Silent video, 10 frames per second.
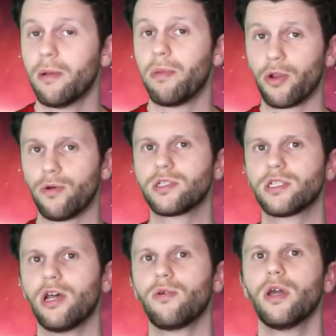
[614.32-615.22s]
But
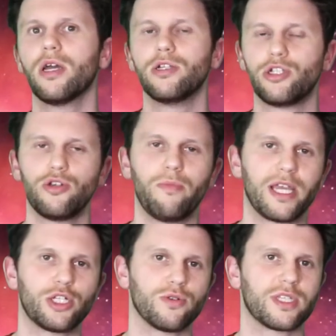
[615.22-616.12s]
also, do
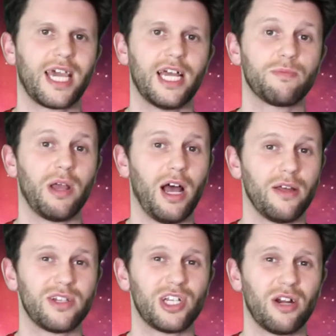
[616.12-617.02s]
make sure to catch my
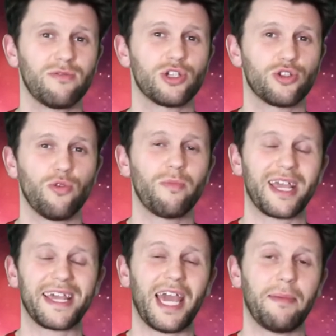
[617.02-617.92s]
other channel,
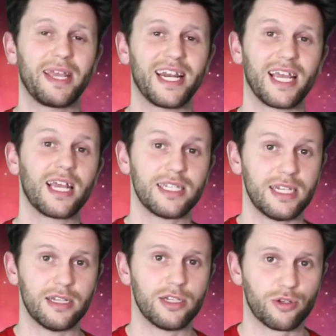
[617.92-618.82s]
Stormbreaker Gaming. Link is
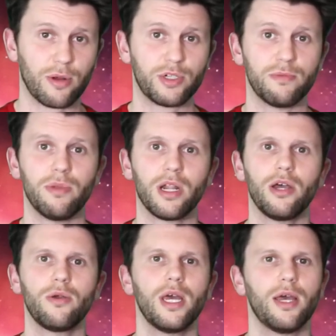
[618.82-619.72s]
in the description
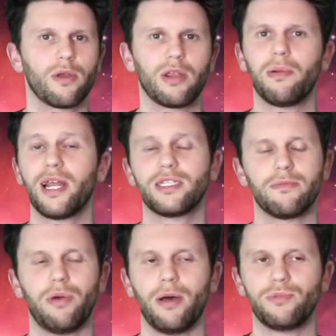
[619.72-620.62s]
below. We're going to be playing some
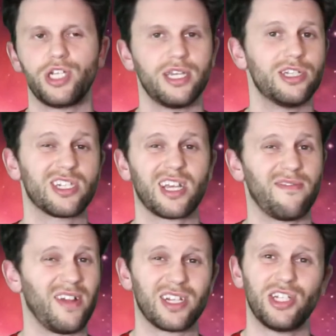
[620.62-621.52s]
PUBG and just kind
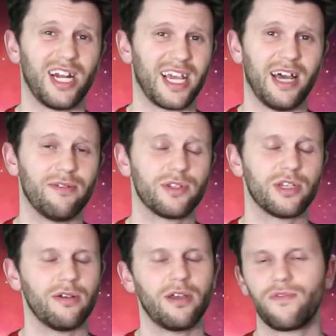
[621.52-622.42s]
of like chilling out.
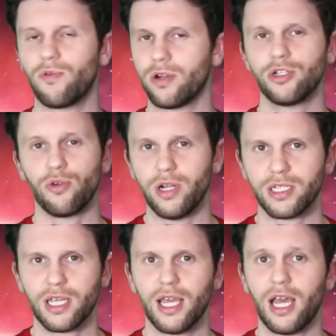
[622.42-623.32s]
So if you want to join
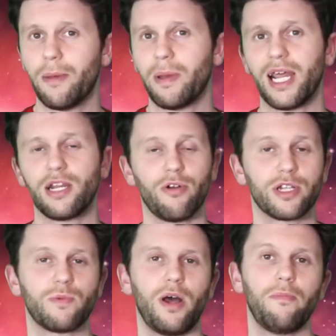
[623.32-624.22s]
us a bit later on
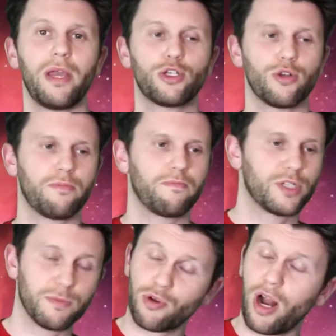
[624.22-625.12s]
as well, make sure to
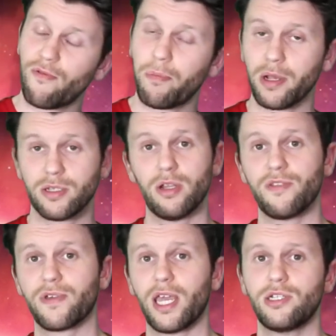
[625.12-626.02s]
subscribe with post
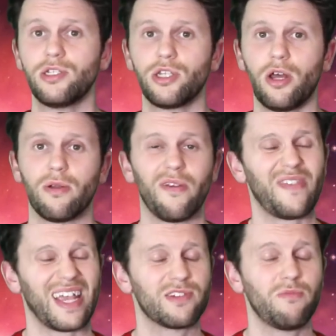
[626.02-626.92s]
notifications on.
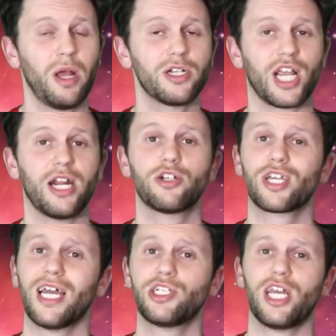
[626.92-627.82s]
Thanks very much, and I shall
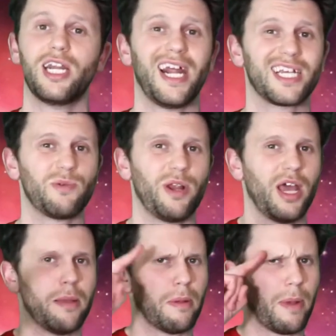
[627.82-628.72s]
catch you in the next one.
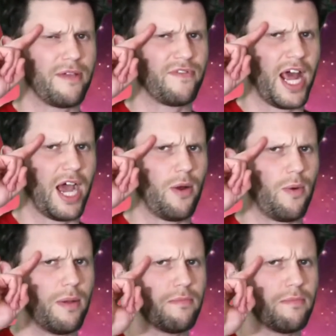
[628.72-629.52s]
Bye-bye for now.